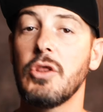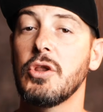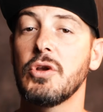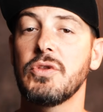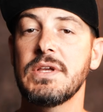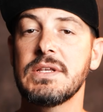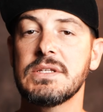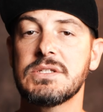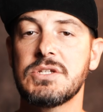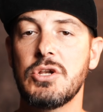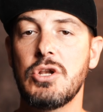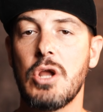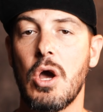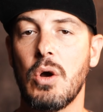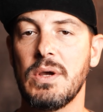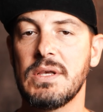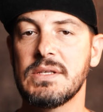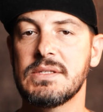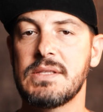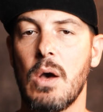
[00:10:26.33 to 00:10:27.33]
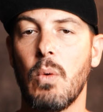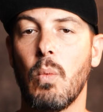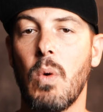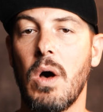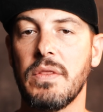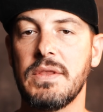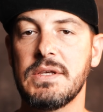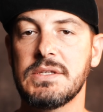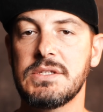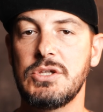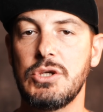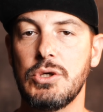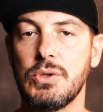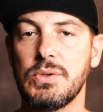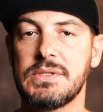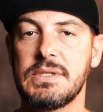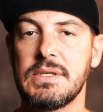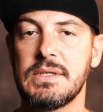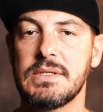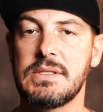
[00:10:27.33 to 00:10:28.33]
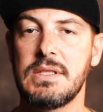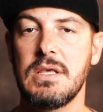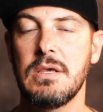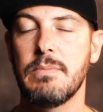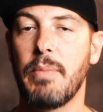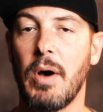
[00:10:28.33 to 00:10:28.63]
Other things to note is that while this uses the